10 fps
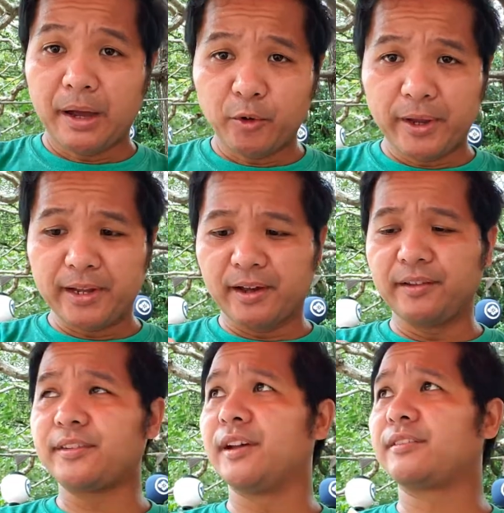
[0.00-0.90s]
By the way,
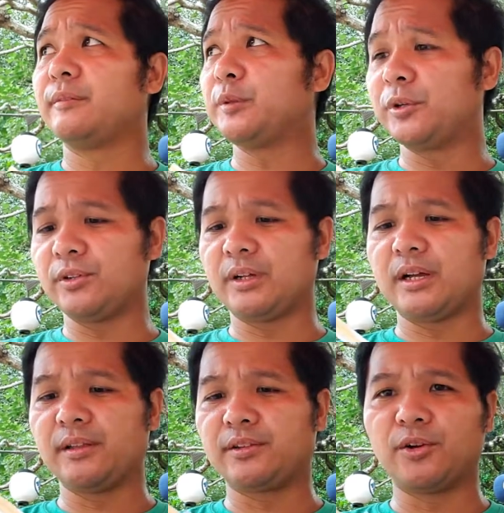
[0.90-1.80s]
guys, some
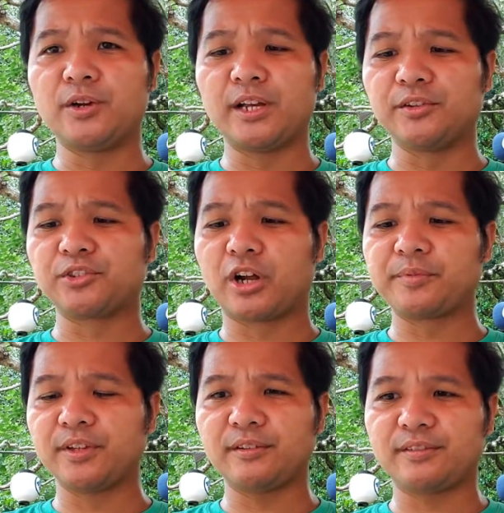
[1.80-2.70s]
people don't know how to use
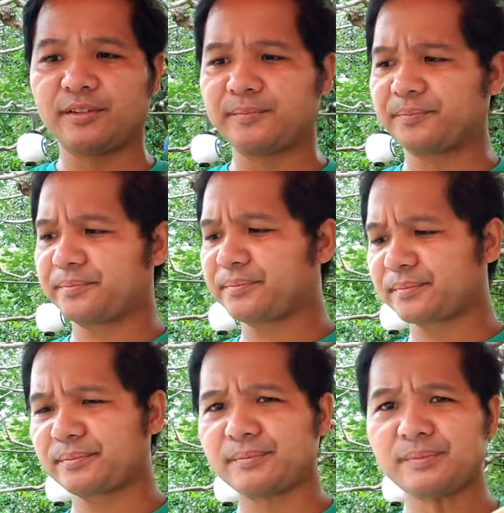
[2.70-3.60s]
chopsticks.
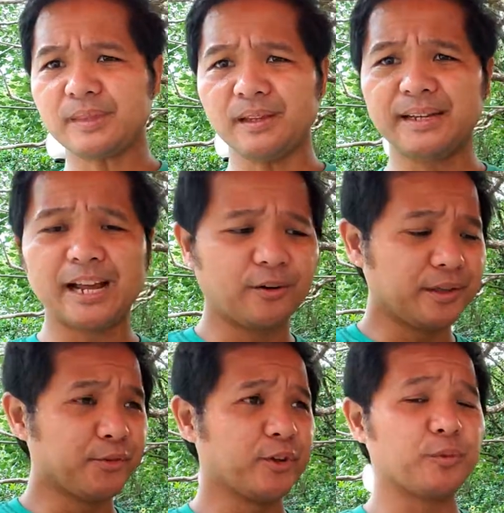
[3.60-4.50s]
Now,
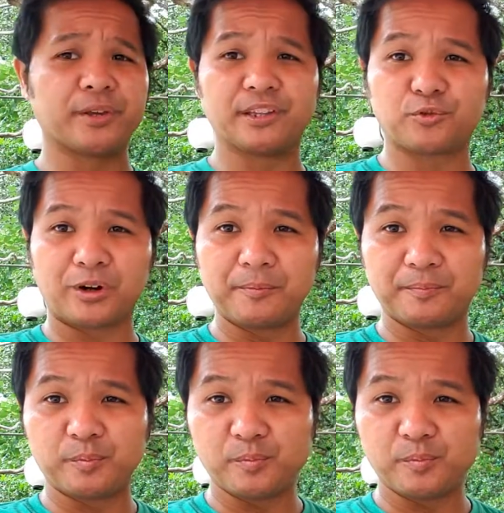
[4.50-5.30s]
in the Philippines, where